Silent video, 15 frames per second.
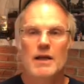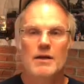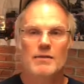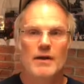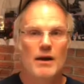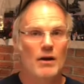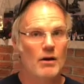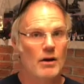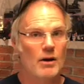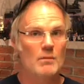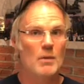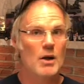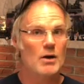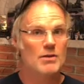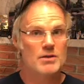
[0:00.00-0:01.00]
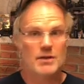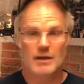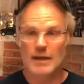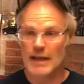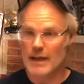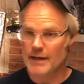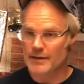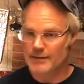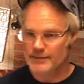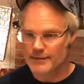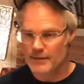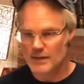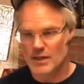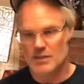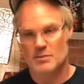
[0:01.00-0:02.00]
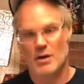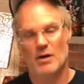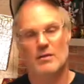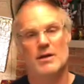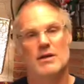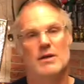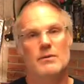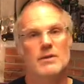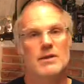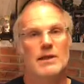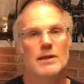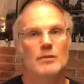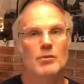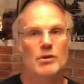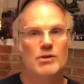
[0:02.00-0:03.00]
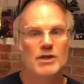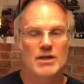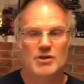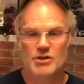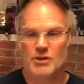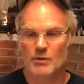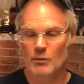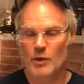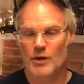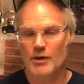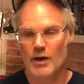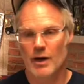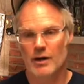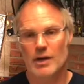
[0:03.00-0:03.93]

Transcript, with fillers: They are on Mars again, experimenting with teleportation and whatnot,